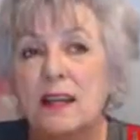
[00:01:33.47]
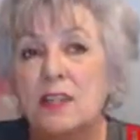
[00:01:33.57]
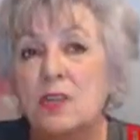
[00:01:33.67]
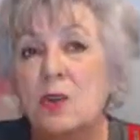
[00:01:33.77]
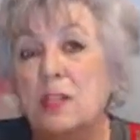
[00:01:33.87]

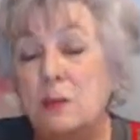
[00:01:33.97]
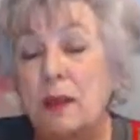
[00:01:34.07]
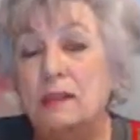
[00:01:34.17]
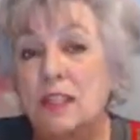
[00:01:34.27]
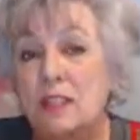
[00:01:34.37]
So
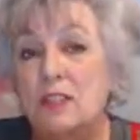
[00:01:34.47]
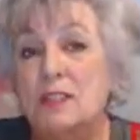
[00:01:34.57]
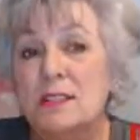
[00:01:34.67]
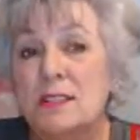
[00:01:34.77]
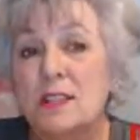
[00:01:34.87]

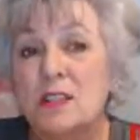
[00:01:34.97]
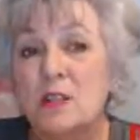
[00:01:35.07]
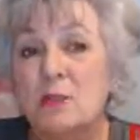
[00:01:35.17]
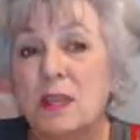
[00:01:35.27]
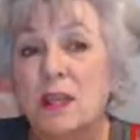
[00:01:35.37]
expectations need to
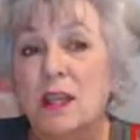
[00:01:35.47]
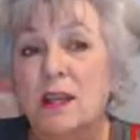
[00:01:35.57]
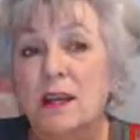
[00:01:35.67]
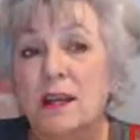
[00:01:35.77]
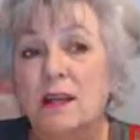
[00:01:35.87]

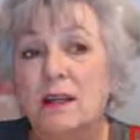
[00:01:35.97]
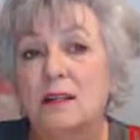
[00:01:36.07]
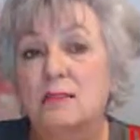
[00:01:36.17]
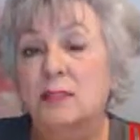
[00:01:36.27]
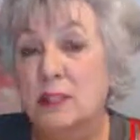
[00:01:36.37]
be
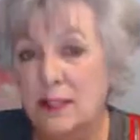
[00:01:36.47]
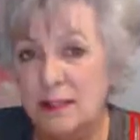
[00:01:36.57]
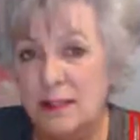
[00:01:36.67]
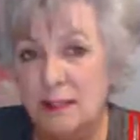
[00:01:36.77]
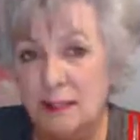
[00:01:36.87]

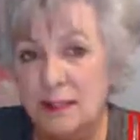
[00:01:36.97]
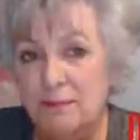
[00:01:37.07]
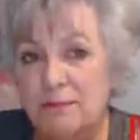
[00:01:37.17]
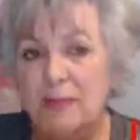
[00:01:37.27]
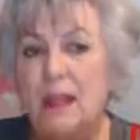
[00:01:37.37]
realistic.
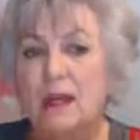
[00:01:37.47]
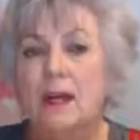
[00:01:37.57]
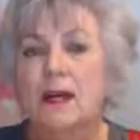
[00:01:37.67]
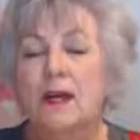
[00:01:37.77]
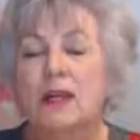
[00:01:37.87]

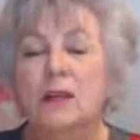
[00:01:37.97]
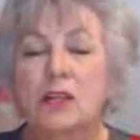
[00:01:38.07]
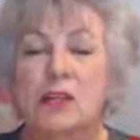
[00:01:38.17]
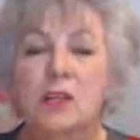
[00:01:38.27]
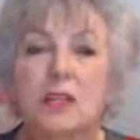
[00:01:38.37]

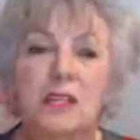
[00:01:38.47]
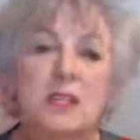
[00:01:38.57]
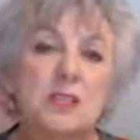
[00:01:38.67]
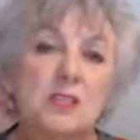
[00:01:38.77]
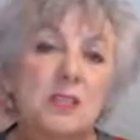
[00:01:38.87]
You need
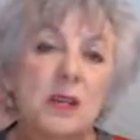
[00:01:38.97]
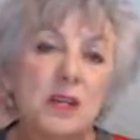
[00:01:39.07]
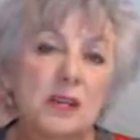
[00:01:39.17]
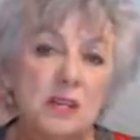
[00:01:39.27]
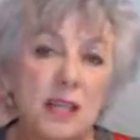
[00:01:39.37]
to
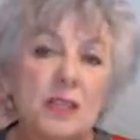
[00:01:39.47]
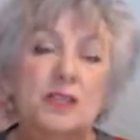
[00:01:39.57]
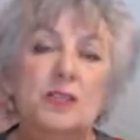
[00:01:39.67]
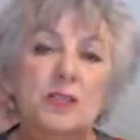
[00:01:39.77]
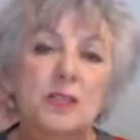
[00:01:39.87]
understand
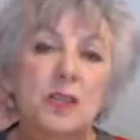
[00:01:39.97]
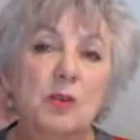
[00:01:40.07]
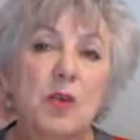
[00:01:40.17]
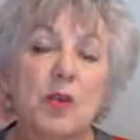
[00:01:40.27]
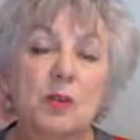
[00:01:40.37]
that there's going to
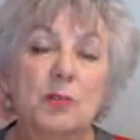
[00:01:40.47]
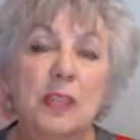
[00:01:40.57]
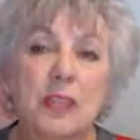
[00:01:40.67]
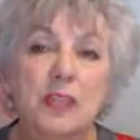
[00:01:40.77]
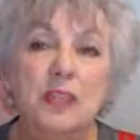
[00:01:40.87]
be
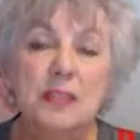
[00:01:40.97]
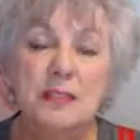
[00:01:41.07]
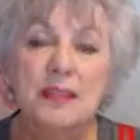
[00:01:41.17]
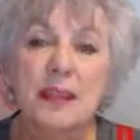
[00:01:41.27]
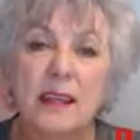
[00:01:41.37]

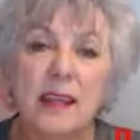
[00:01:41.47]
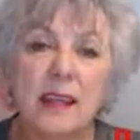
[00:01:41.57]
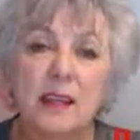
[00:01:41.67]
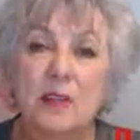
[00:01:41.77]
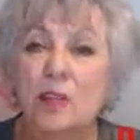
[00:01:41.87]
complications
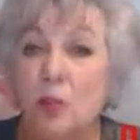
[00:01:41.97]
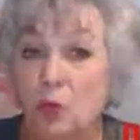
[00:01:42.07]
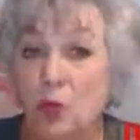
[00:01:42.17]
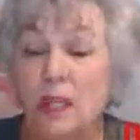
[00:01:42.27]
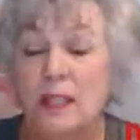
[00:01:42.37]
and
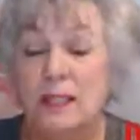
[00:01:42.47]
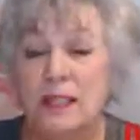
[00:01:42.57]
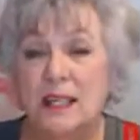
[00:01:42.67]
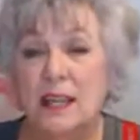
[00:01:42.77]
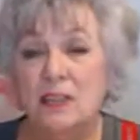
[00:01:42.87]
working
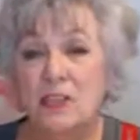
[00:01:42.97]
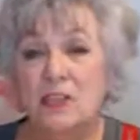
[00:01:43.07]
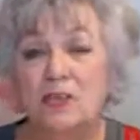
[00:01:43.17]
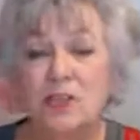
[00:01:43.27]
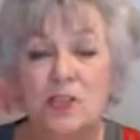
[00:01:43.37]
together
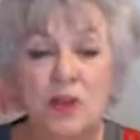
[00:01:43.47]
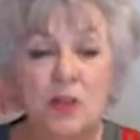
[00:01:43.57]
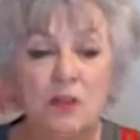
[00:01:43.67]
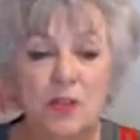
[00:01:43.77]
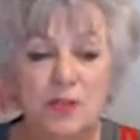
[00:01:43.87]
to
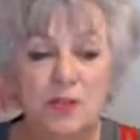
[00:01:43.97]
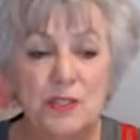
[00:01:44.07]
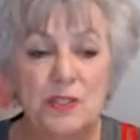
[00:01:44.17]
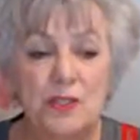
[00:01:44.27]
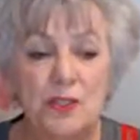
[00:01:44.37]
resolve those
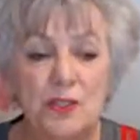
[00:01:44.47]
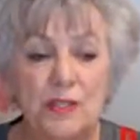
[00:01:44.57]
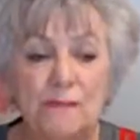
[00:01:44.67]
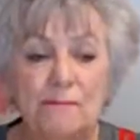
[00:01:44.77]
issues.